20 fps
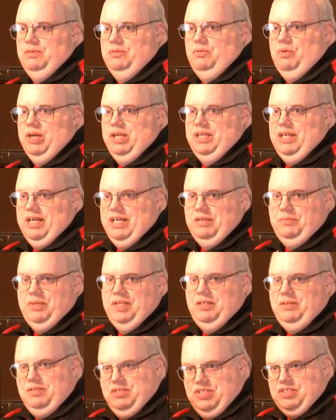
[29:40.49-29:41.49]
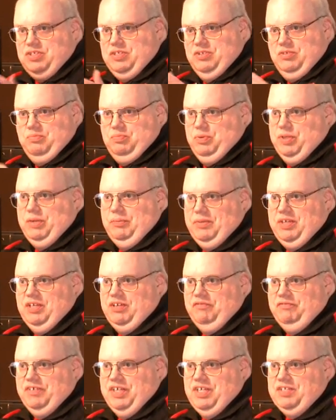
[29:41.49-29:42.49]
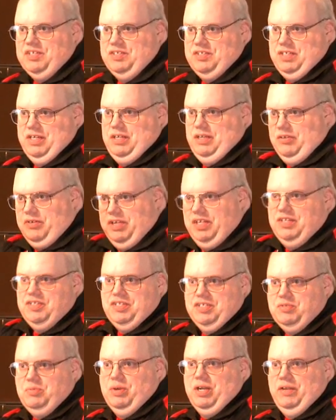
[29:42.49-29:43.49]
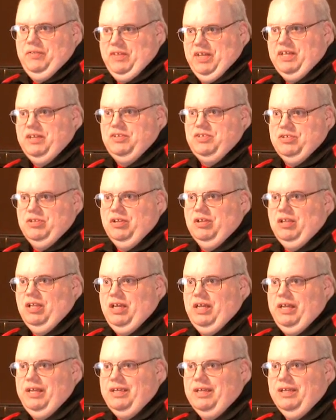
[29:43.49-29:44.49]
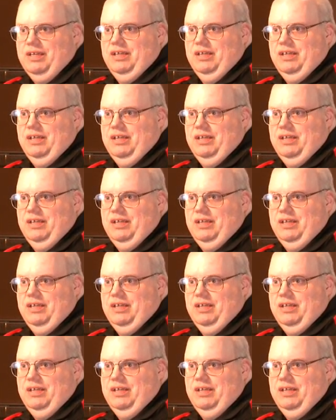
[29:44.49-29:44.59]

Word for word: one guy to be just put up the interface and say, here it is, this is what I think it should look like,